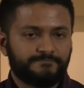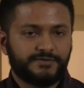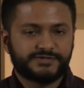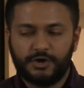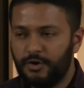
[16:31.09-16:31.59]

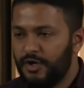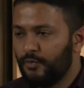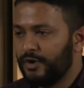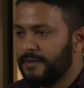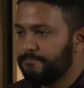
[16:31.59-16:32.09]
So
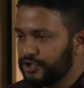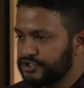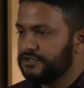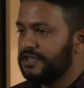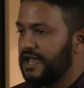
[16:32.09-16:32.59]
when I'm
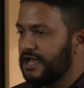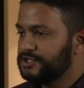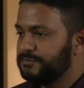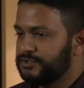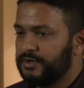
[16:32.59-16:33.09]
pushed to the
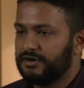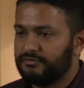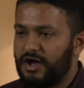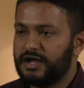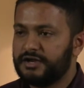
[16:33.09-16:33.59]
edge between a
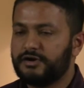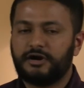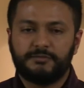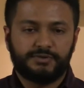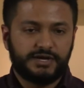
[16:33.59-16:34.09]
rock and a
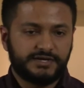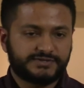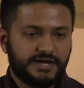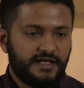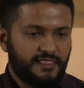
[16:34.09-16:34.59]
hard
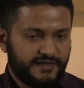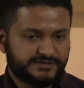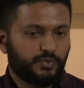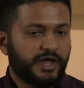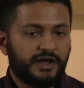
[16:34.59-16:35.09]
place, that
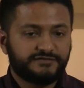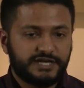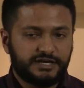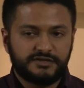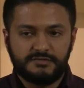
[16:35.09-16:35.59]
is when I've
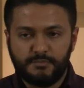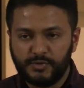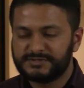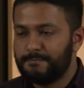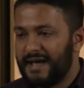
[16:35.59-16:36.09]
taken the
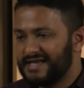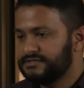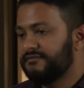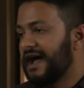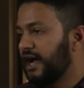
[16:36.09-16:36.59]
most
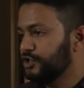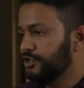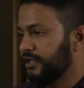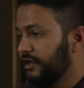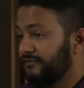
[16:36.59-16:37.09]
massive
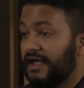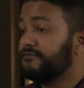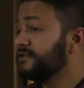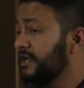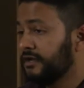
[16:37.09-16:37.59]
action that I've
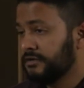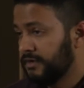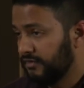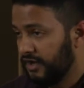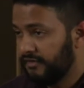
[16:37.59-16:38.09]
ever taken in
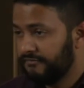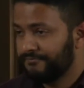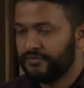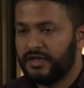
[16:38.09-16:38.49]
my life.